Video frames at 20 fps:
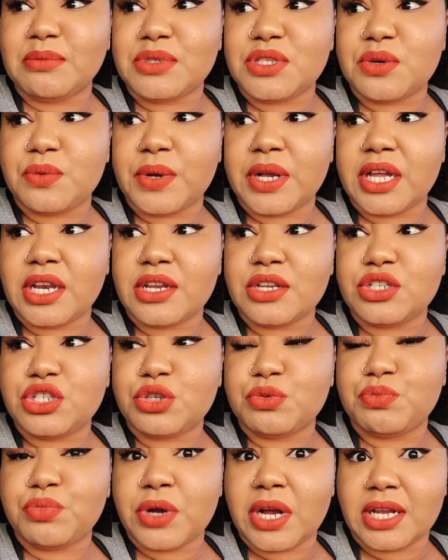So we're gonna
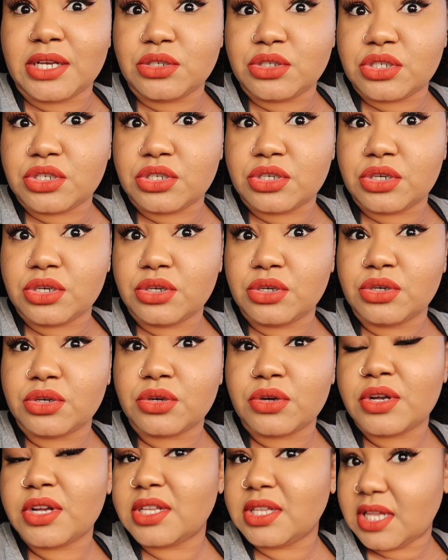do brunch
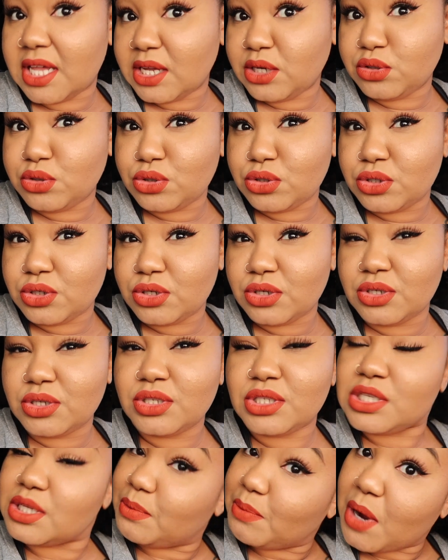or lunch
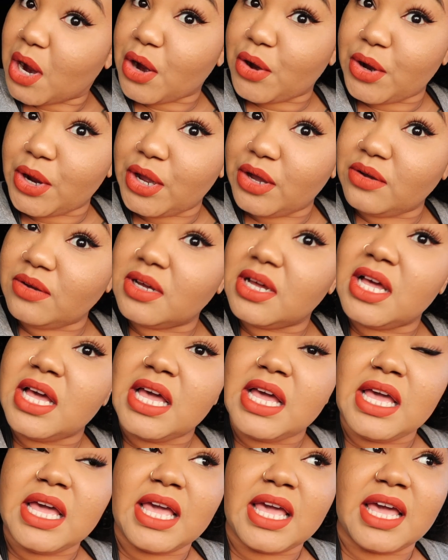tomorrow,
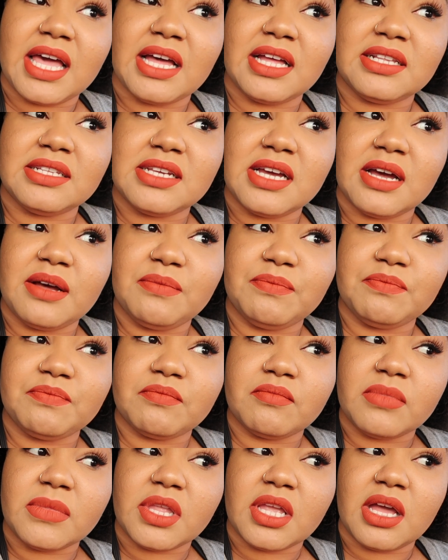
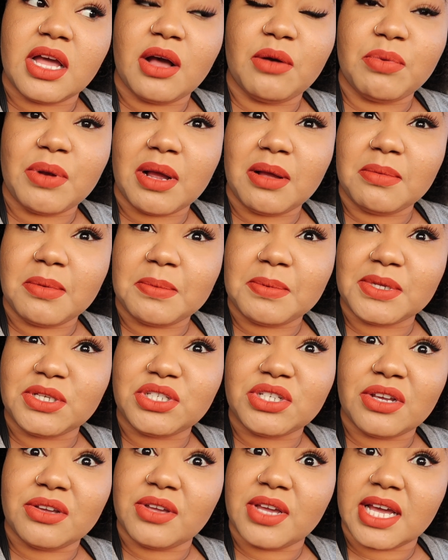and I'll probably
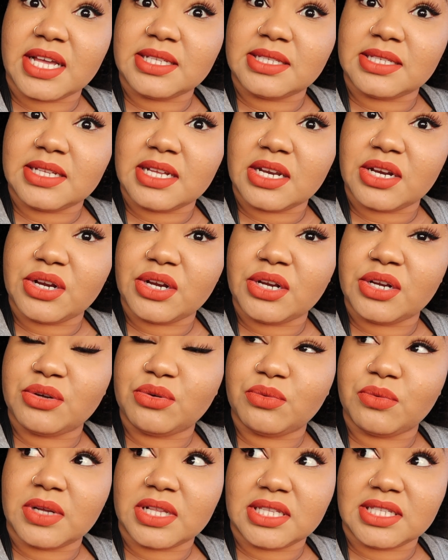show you guys dinner
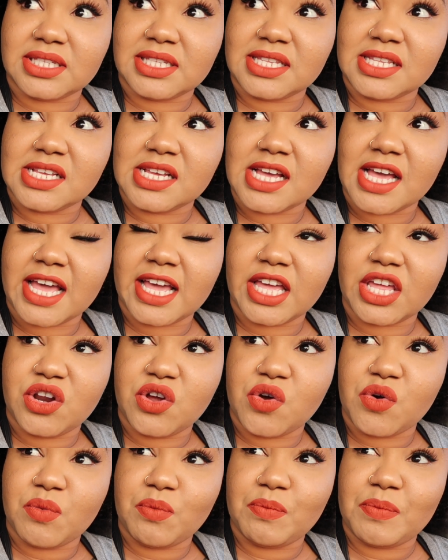once I get
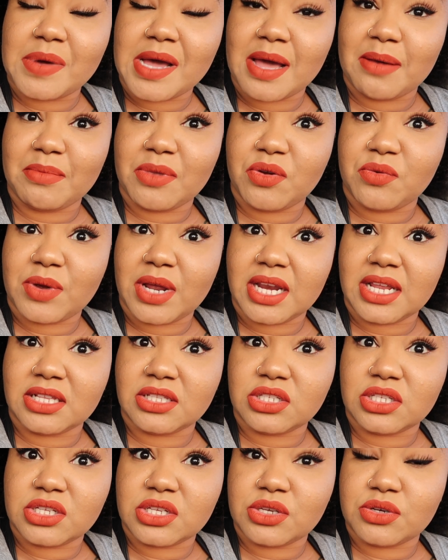home, but I'm gonna run
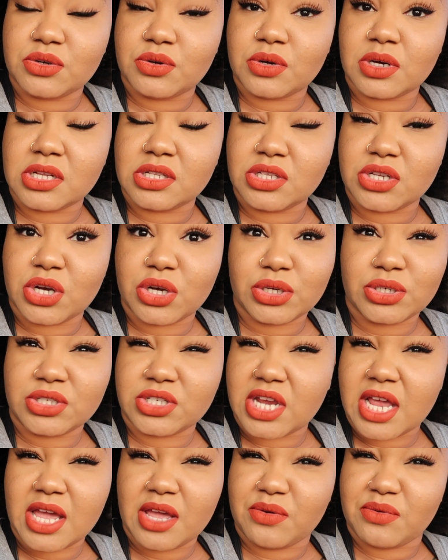into
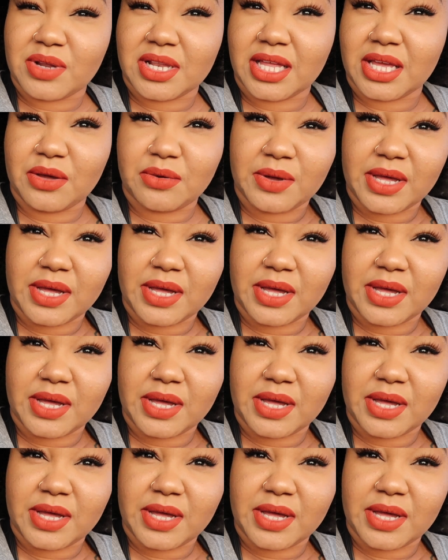Target really